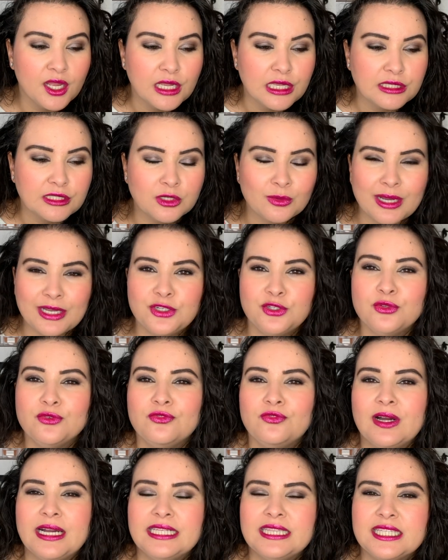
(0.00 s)
So I do
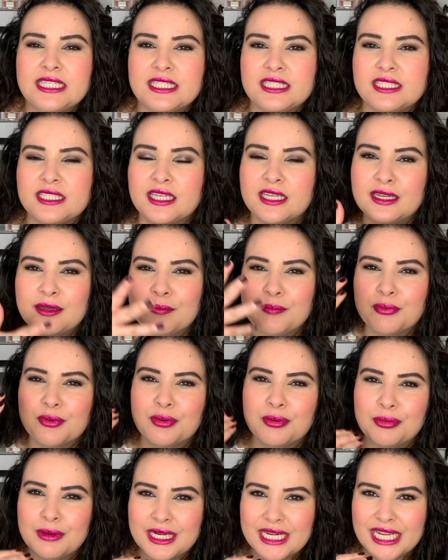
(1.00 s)
find this
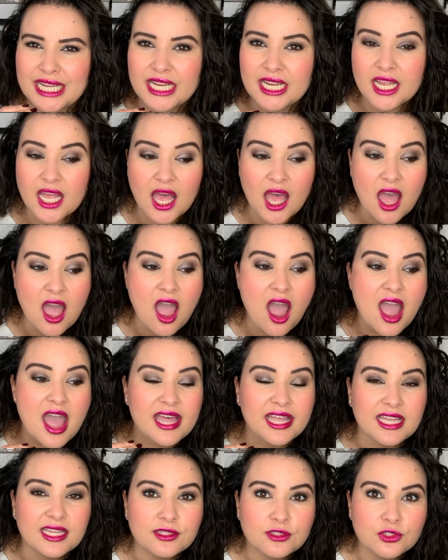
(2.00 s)
pretty.
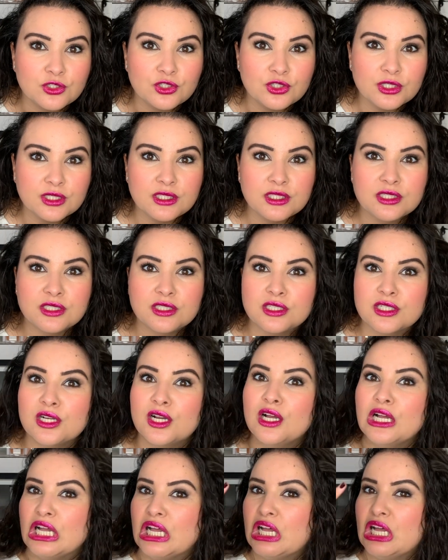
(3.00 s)
It's just
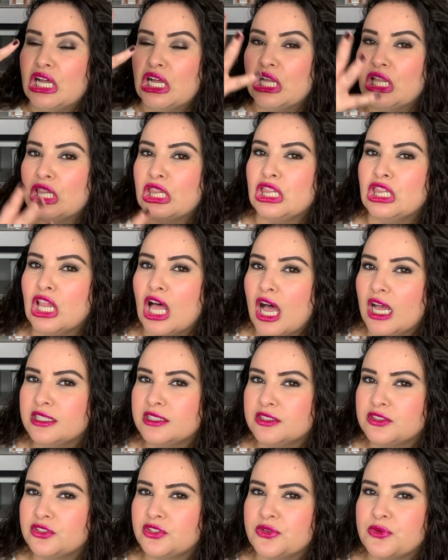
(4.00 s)
a
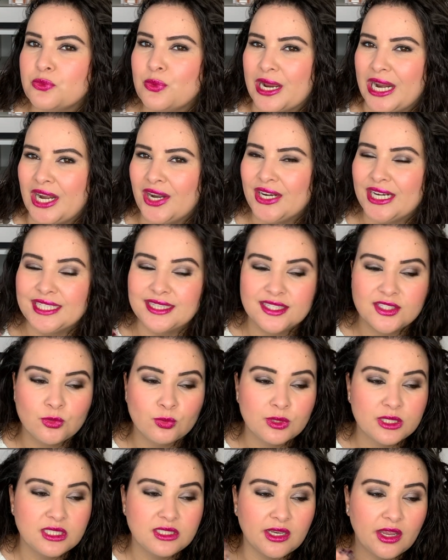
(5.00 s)
lot to wear, and this
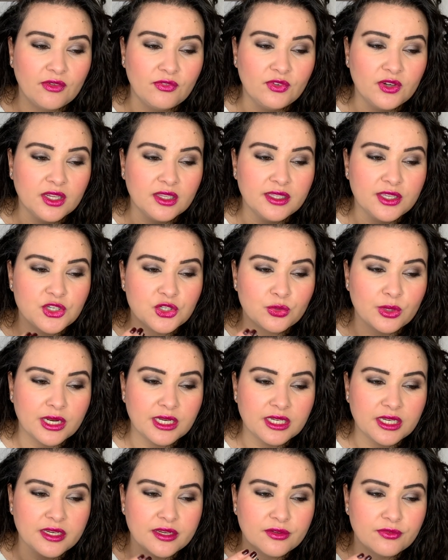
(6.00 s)
was definitely
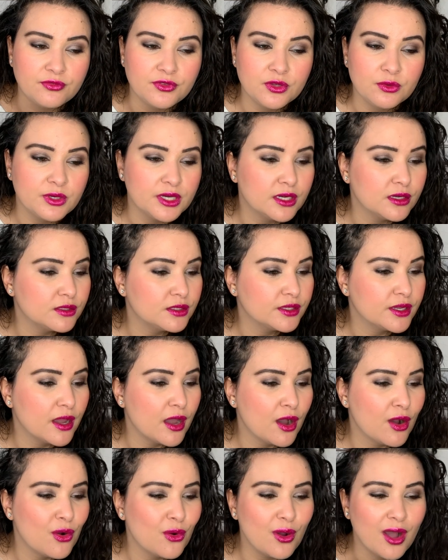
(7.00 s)
trendy a few years
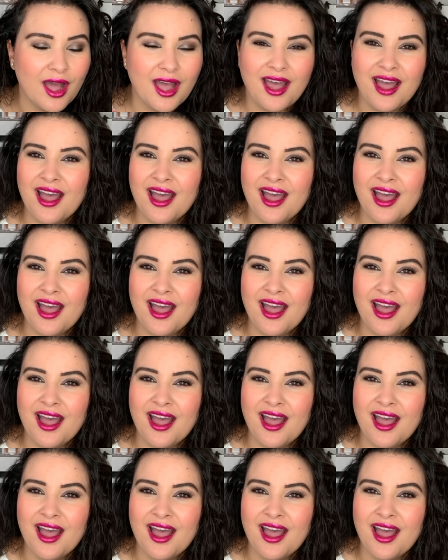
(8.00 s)
ago.